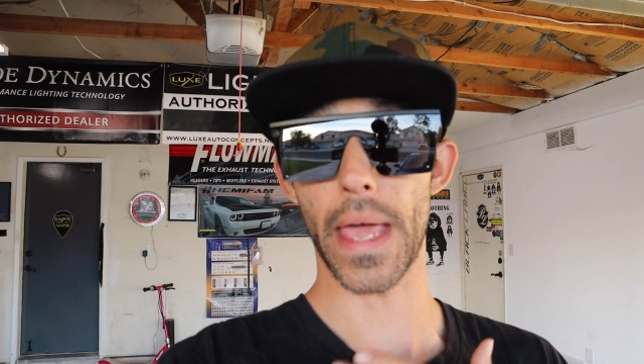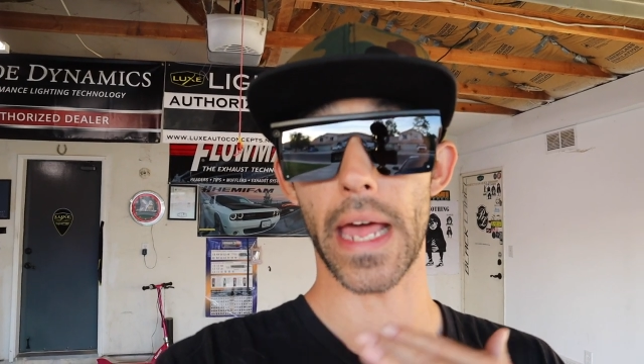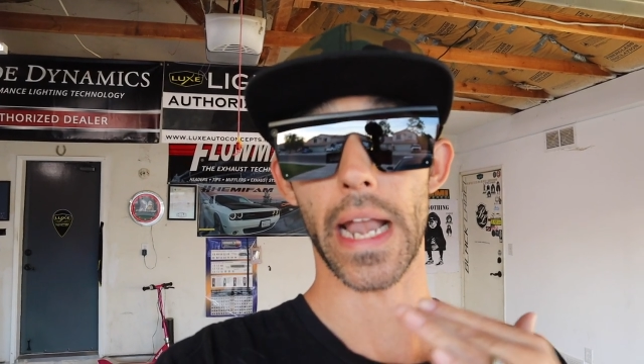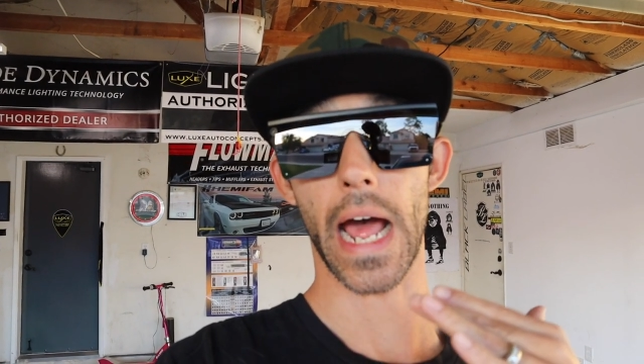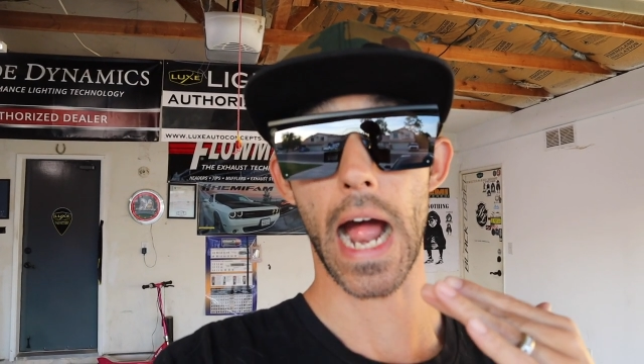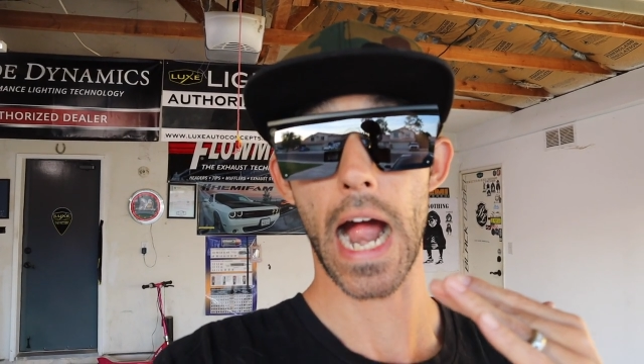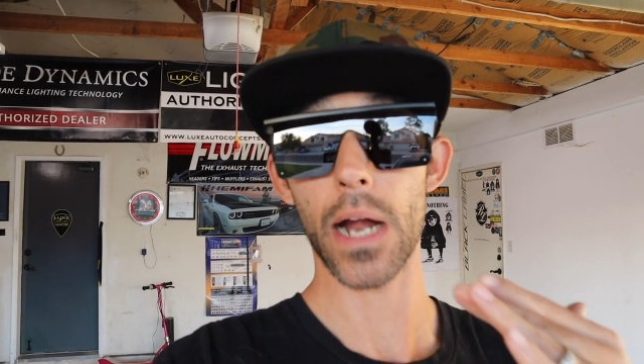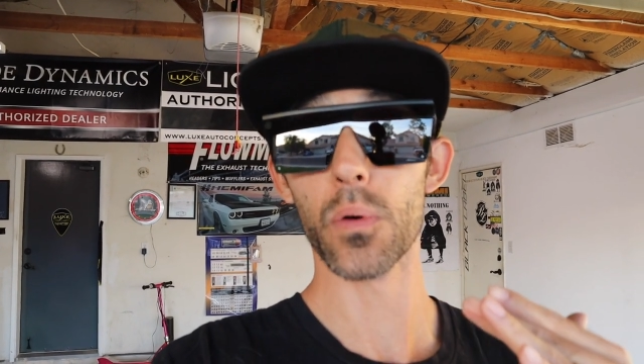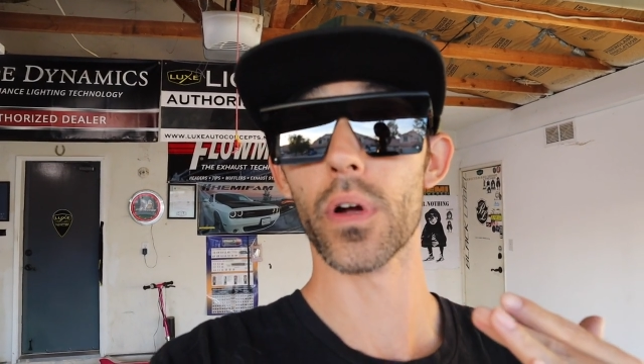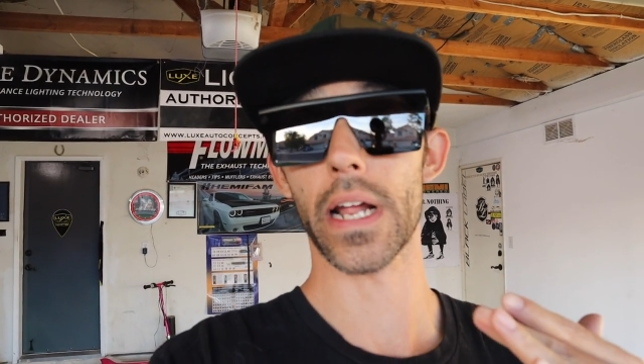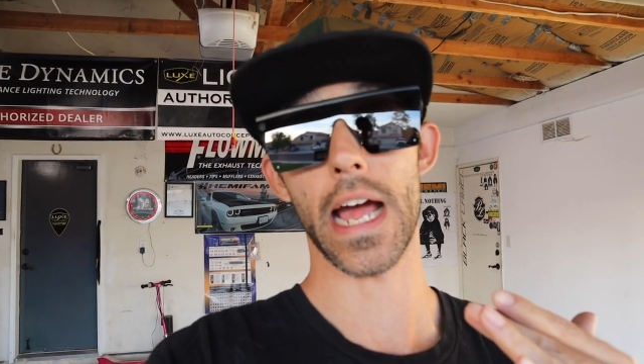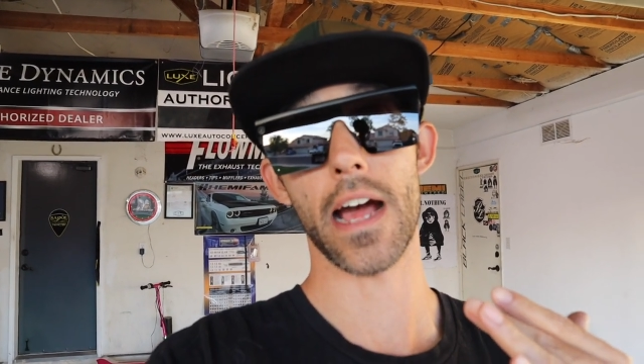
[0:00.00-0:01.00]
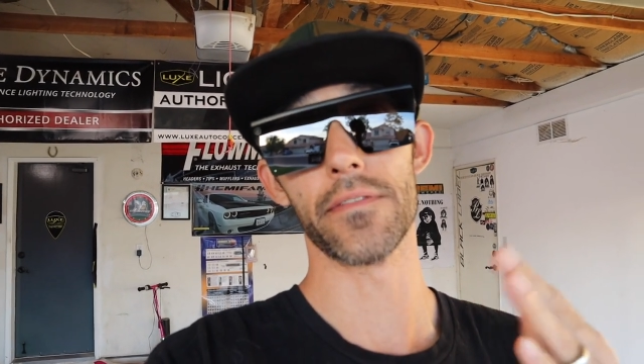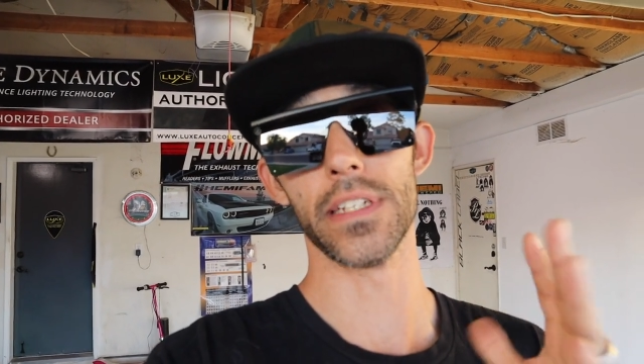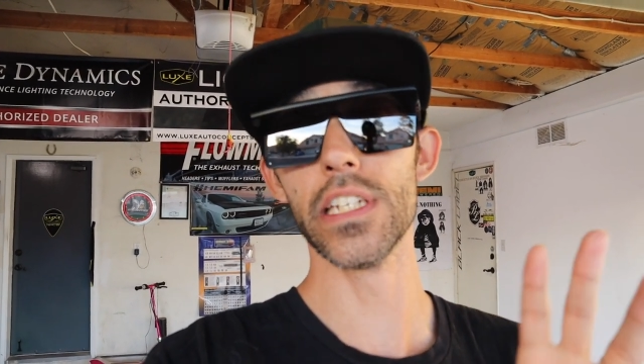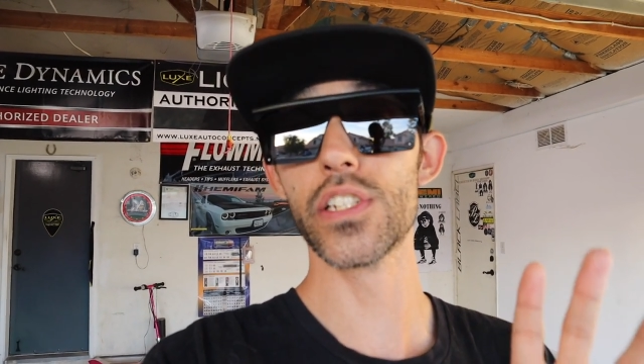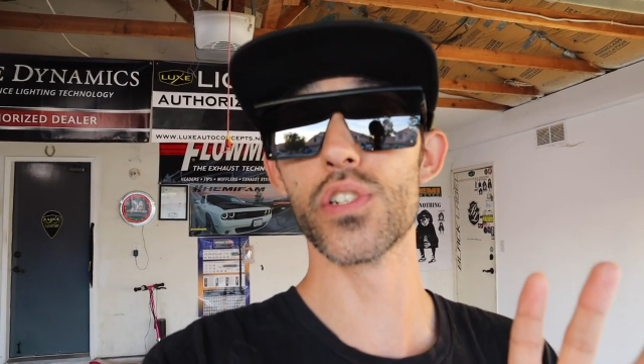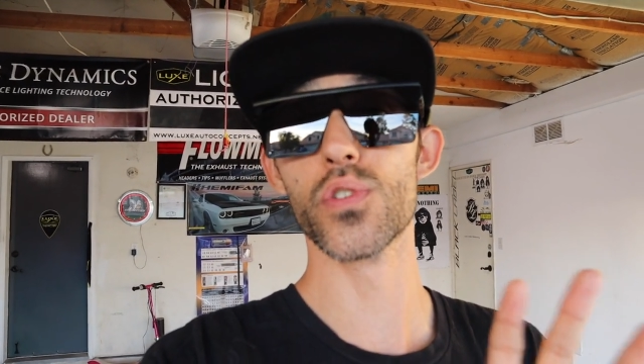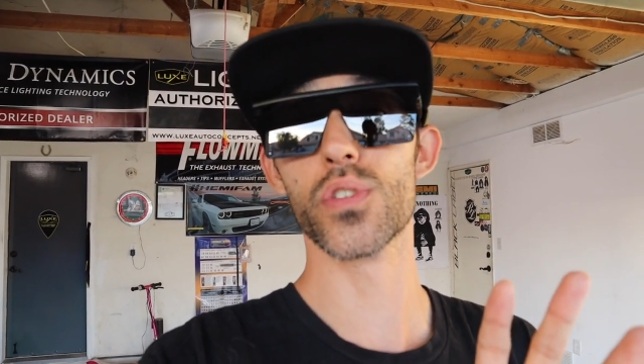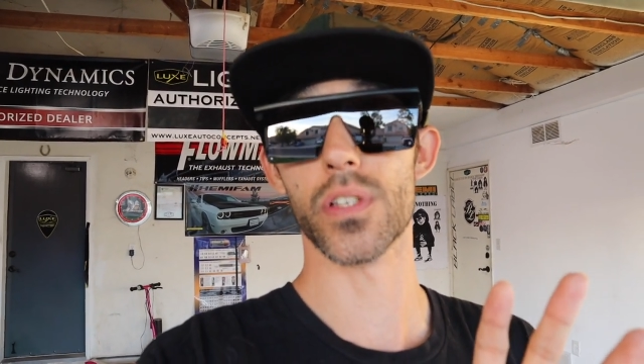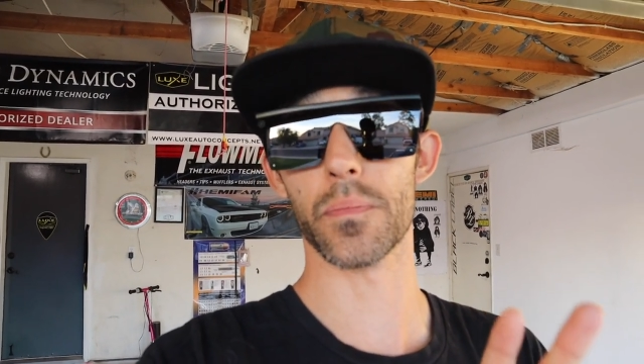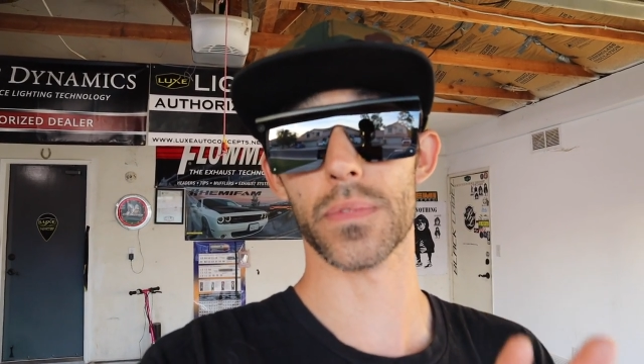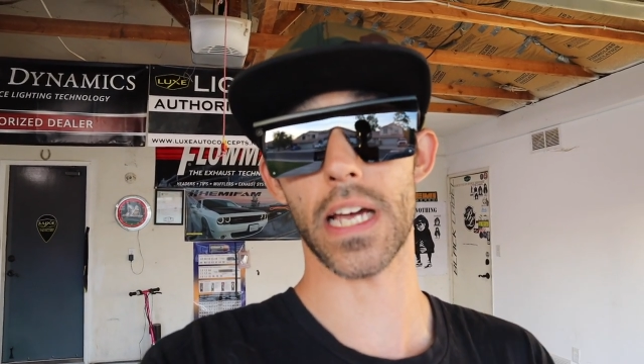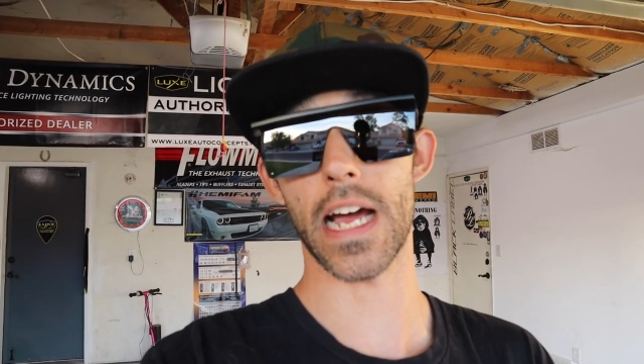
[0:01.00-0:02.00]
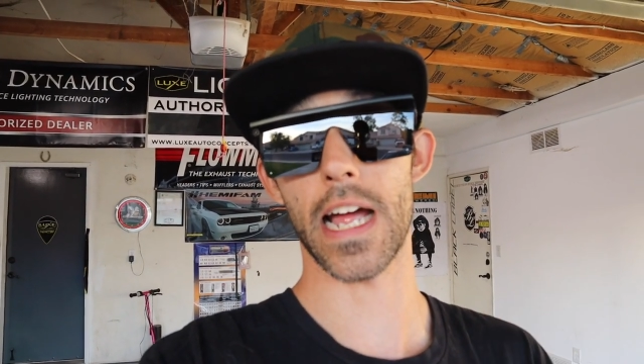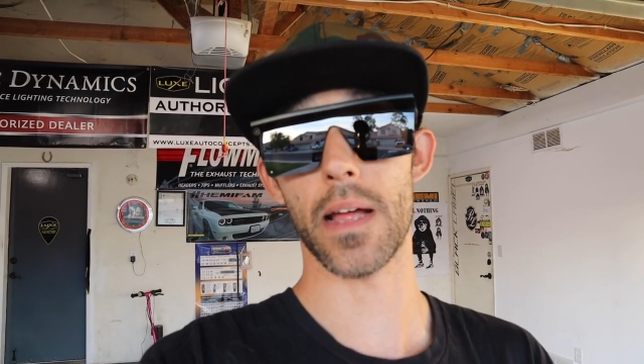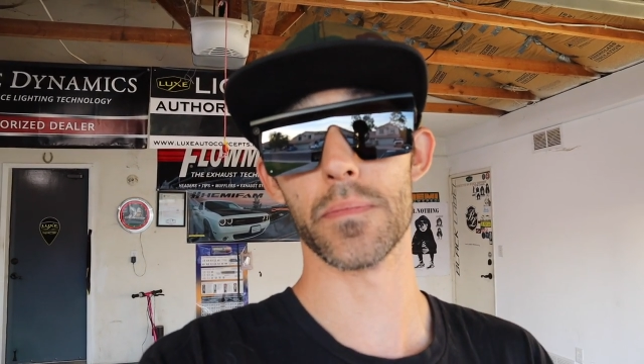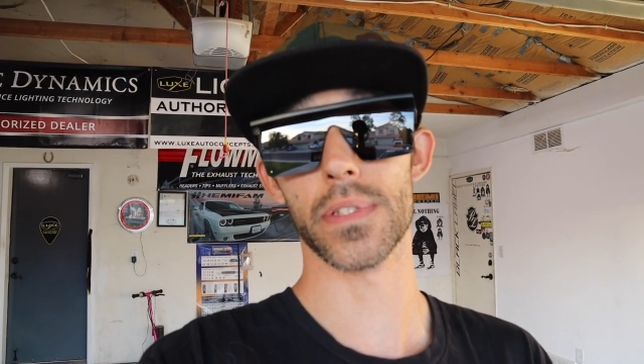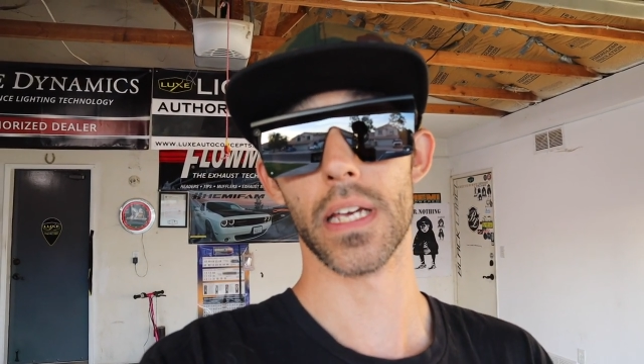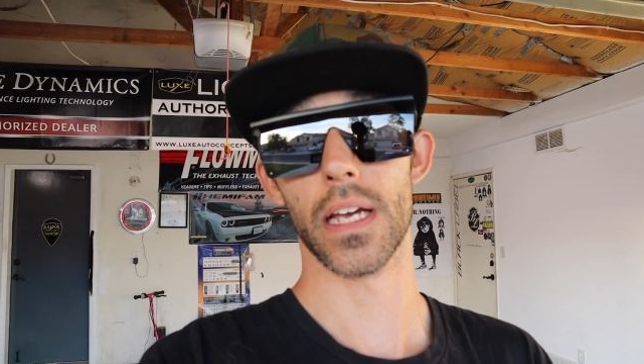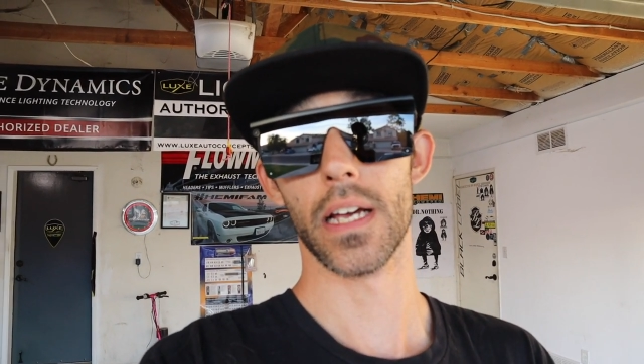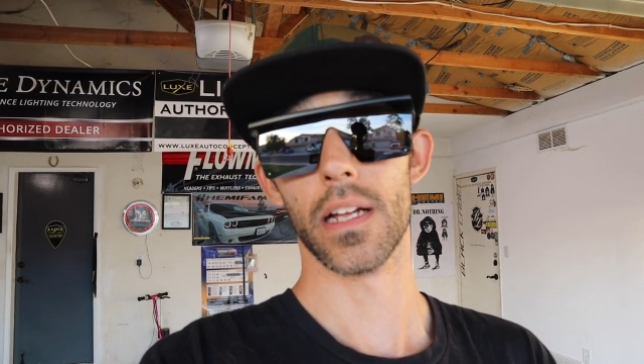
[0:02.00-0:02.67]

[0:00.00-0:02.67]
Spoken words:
And I would have issues sometimes